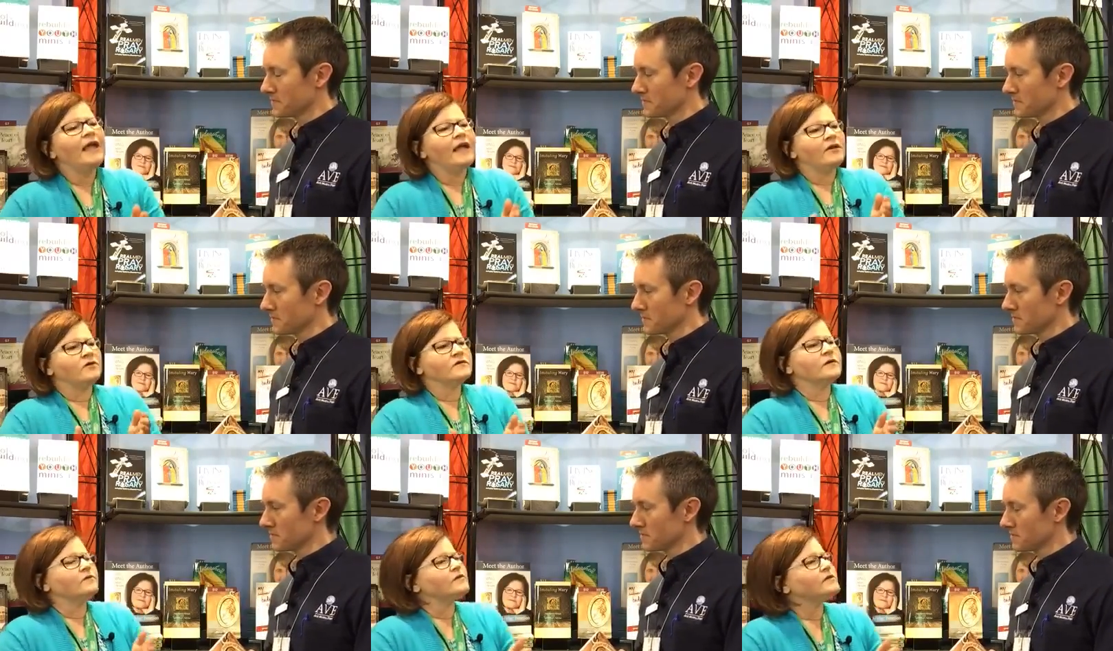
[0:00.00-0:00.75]
Speaker 1: And
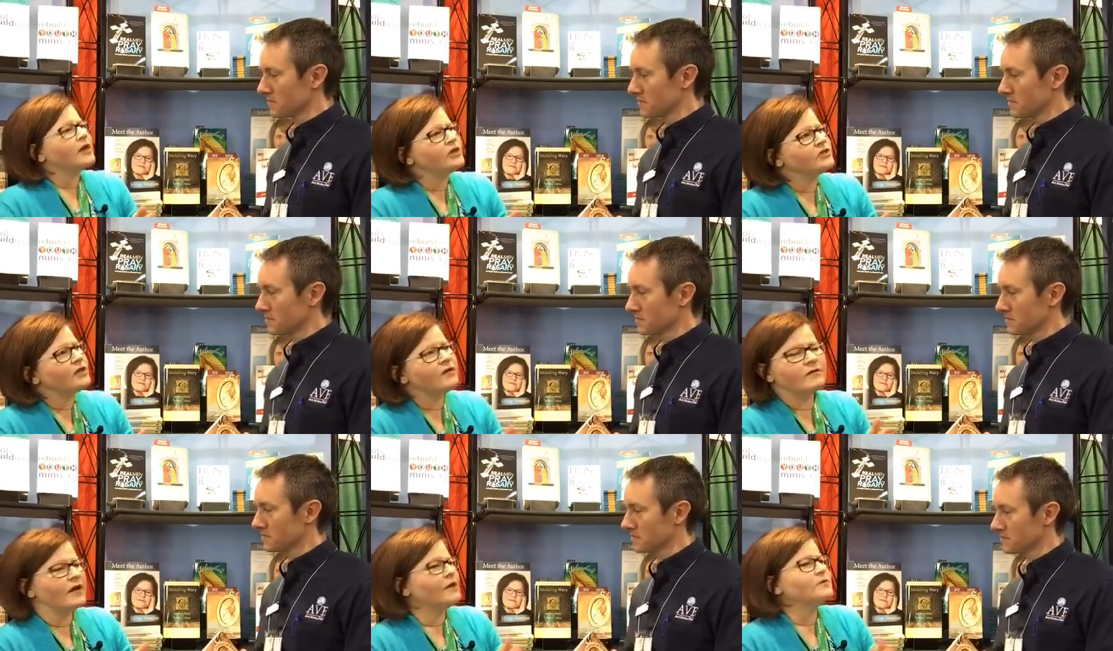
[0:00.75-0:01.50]
also, I was touched.
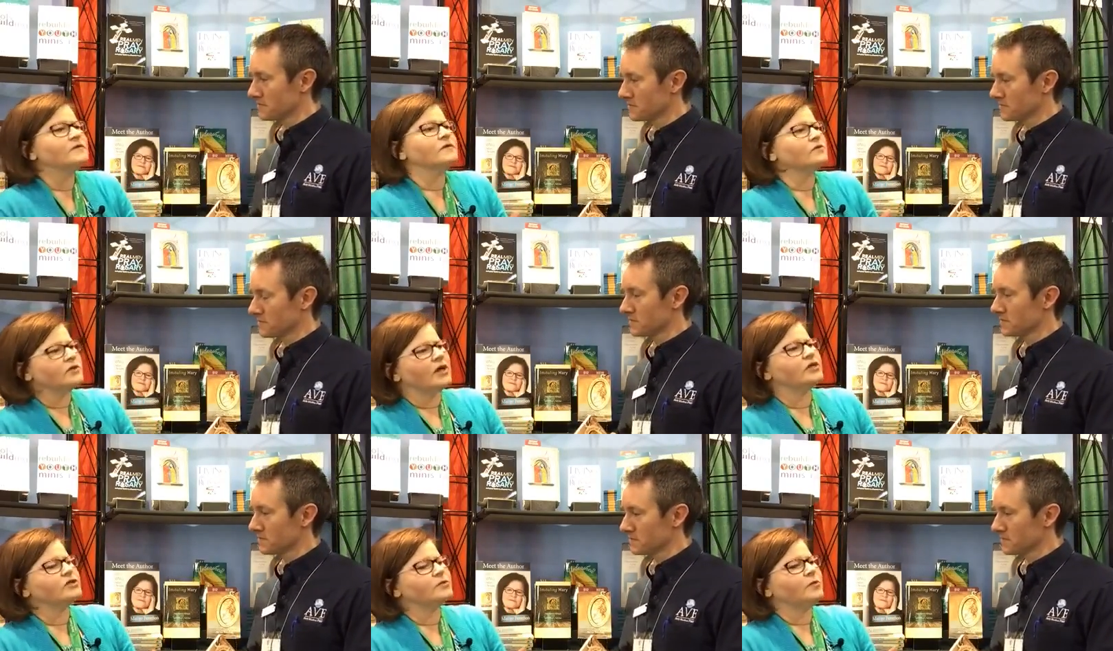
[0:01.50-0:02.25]
I was so
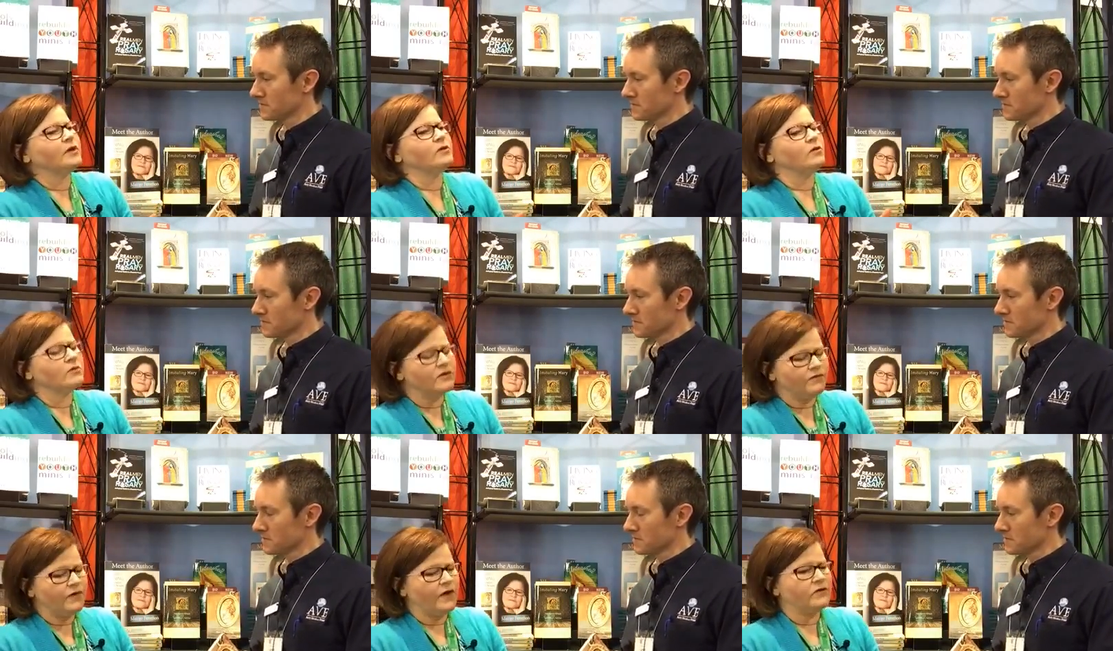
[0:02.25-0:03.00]
touched by the
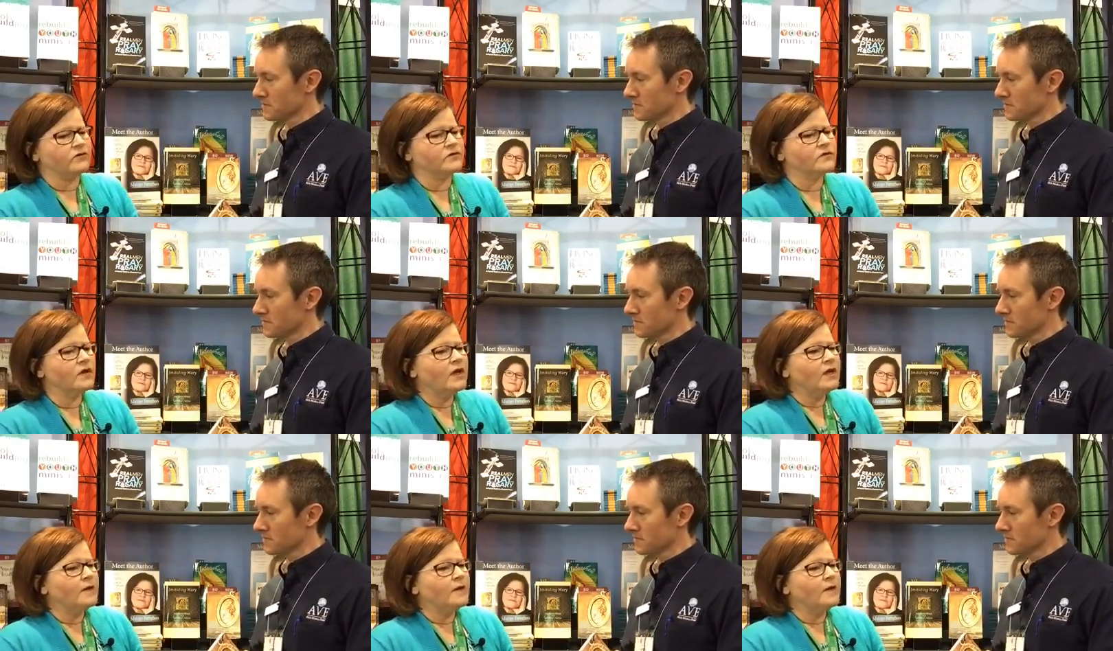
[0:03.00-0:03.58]
Holy Father's